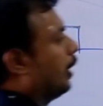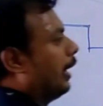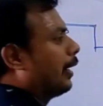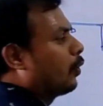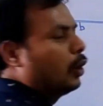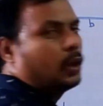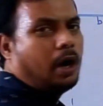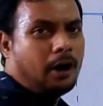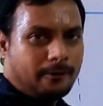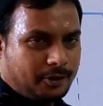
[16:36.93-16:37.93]
equal to
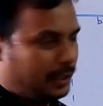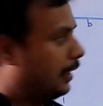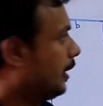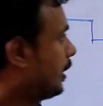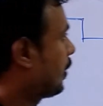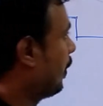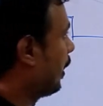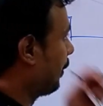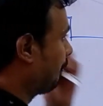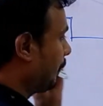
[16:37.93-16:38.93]
of gt square.